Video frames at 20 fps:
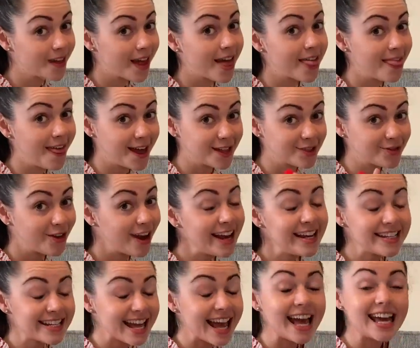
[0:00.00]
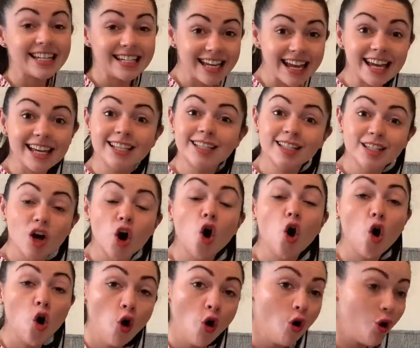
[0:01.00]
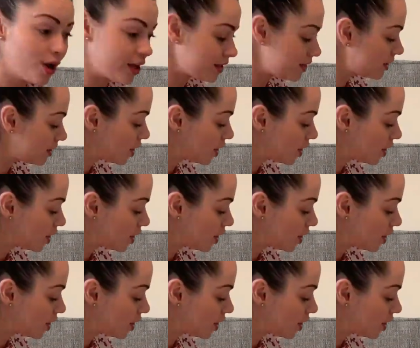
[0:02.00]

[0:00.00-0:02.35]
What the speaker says: That's right, it is odd.